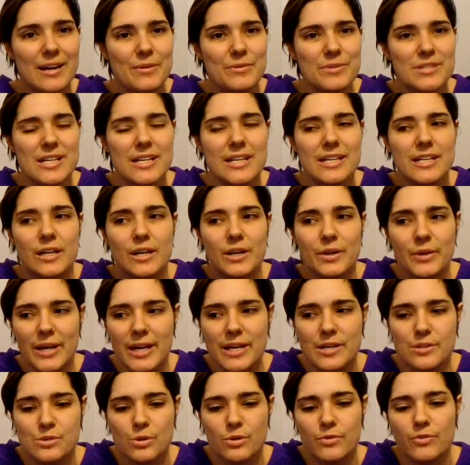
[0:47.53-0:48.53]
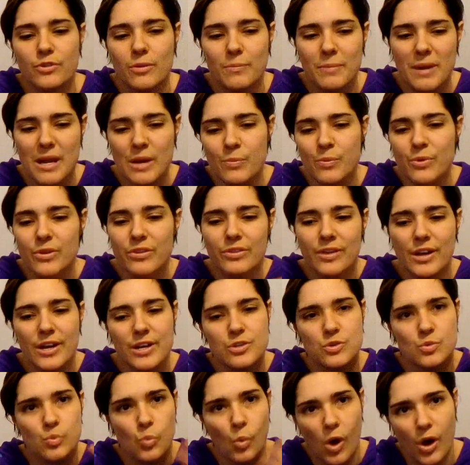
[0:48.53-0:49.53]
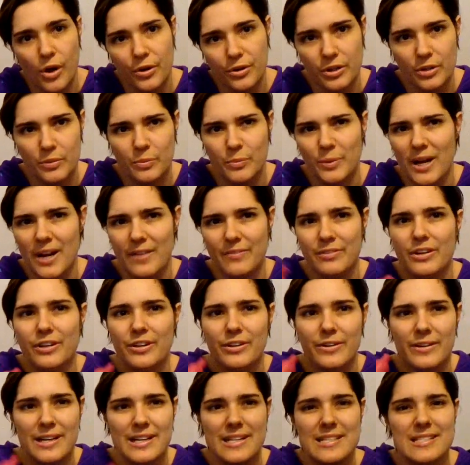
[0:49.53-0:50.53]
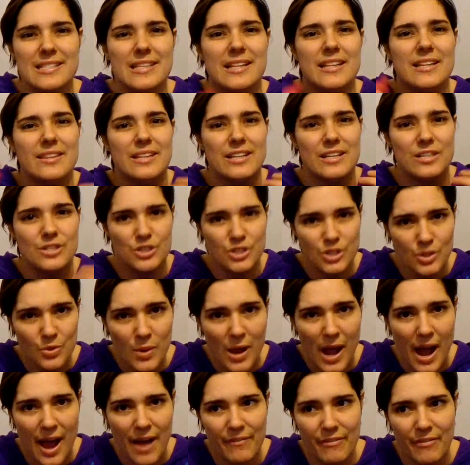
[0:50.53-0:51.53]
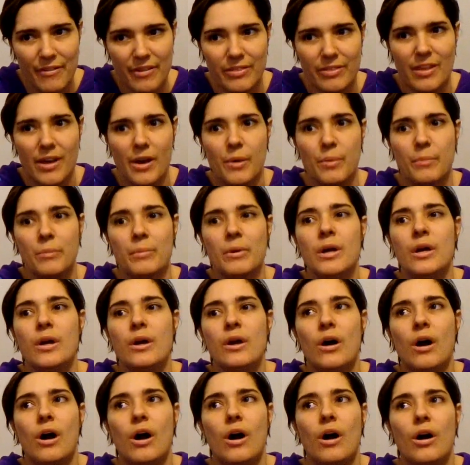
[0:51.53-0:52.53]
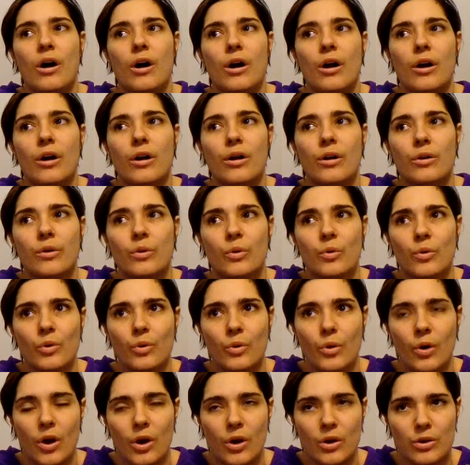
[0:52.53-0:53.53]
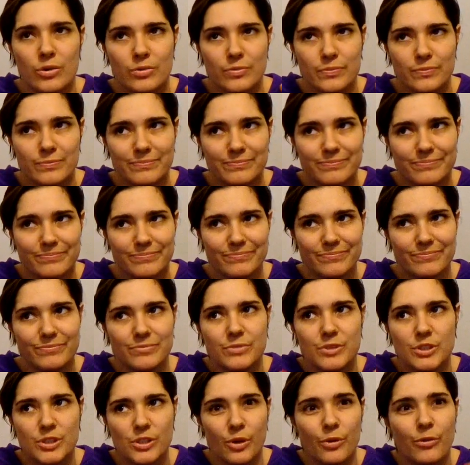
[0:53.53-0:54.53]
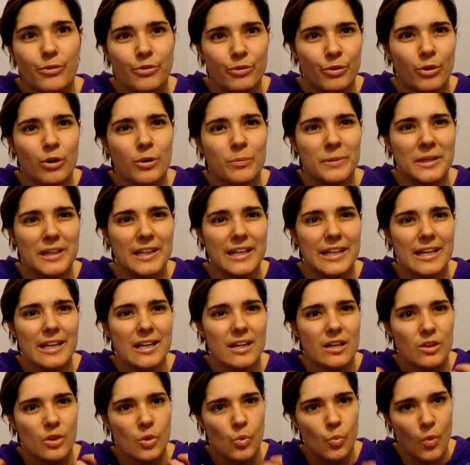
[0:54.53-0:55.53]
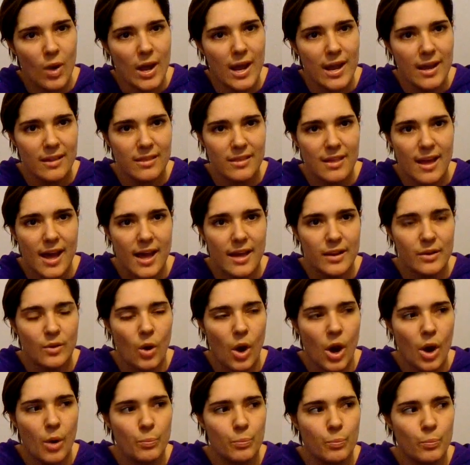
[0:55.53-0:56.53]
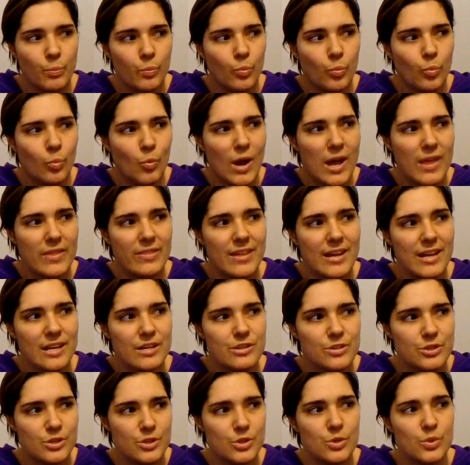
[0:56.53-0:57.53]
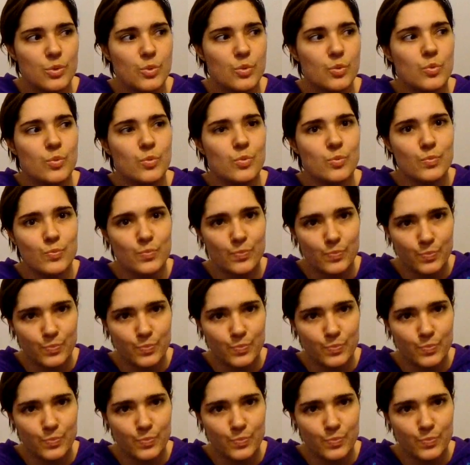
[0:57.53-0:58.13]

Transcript: I was like, okay, so if they're made with less water, and whatever ingredients that they do have in them are so formulated in the way that when they do